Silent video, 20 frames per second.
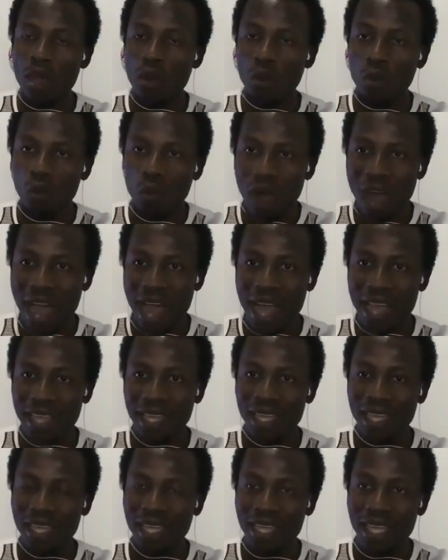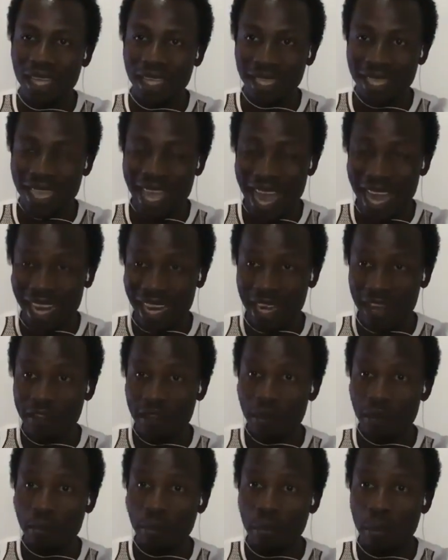Why? They are
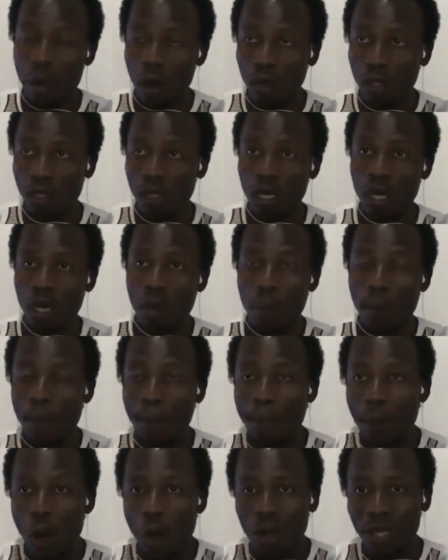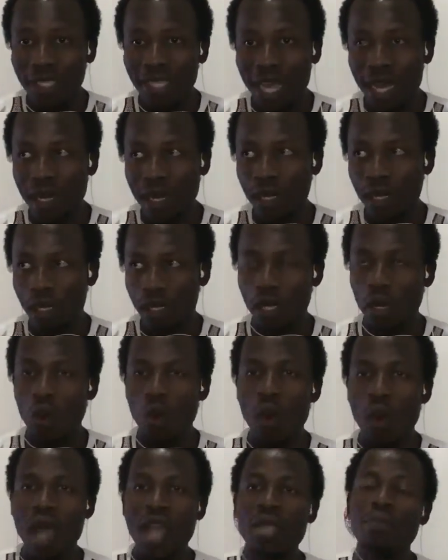giving born more than the
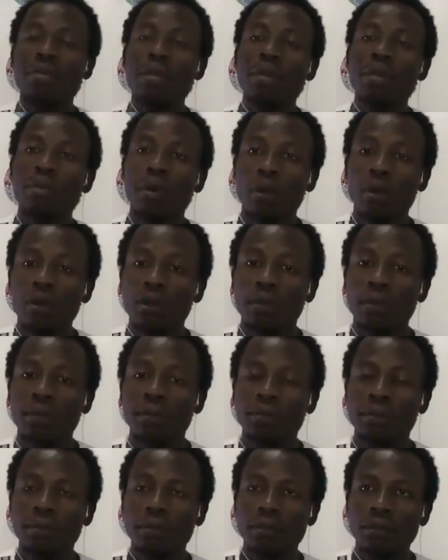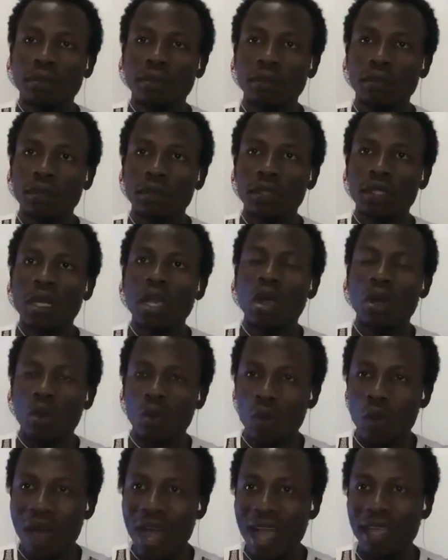white people.
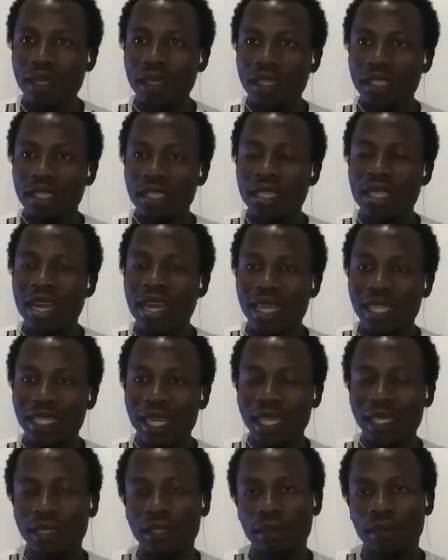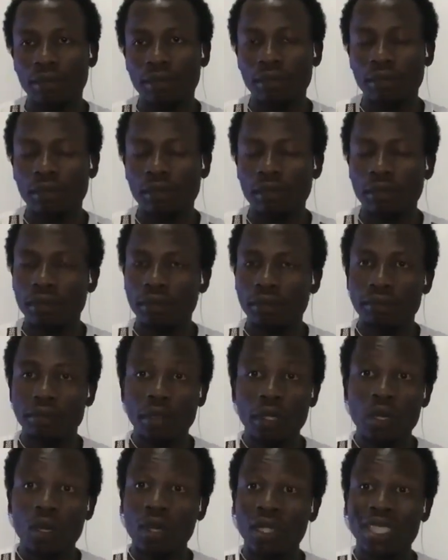Why is it like that?
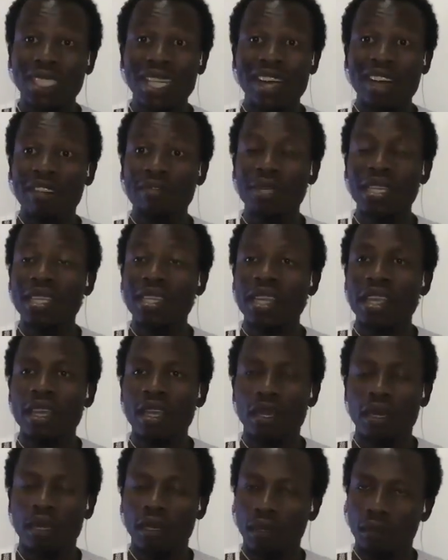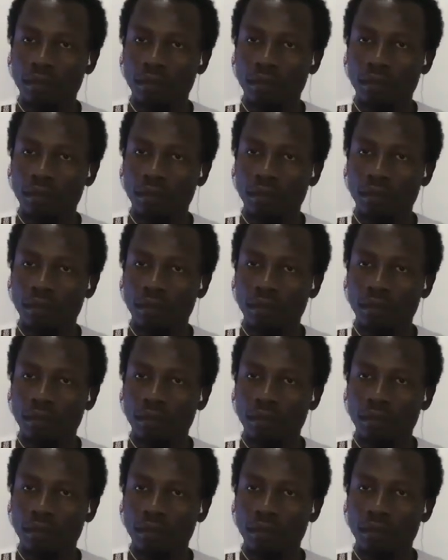Because they have been killed.